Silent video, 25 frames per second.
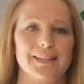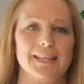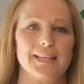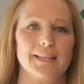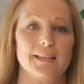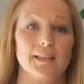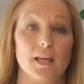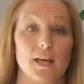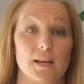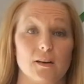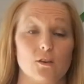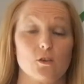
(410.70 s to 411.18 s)

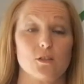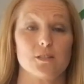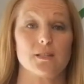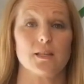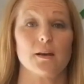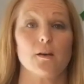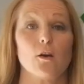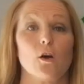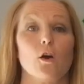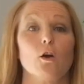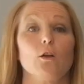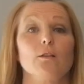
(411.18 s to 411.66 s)
the letters
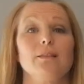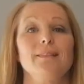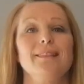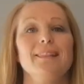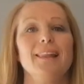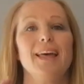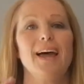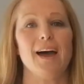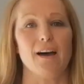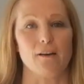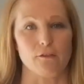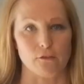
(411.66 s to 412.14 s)
that are
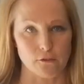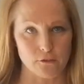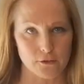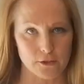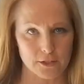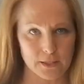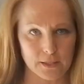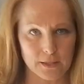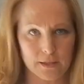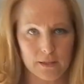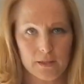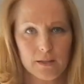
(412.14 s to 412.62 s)

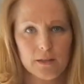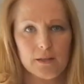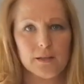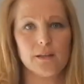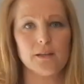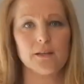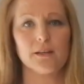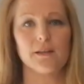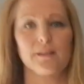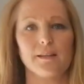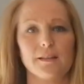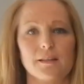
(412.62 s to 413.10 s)
left
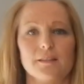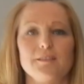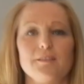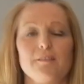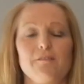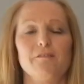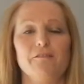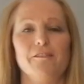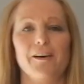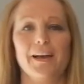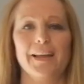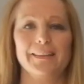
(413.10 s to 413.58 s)

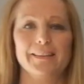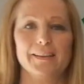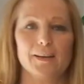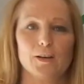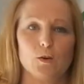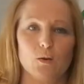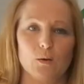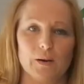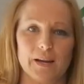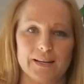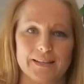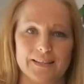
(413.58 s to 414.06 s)
to find the
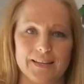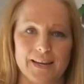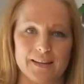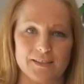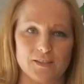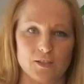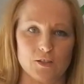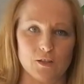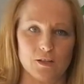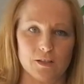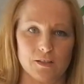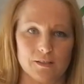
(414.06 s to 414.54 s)
correct
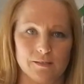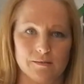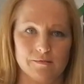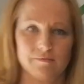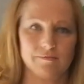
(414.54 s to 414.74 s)
answer.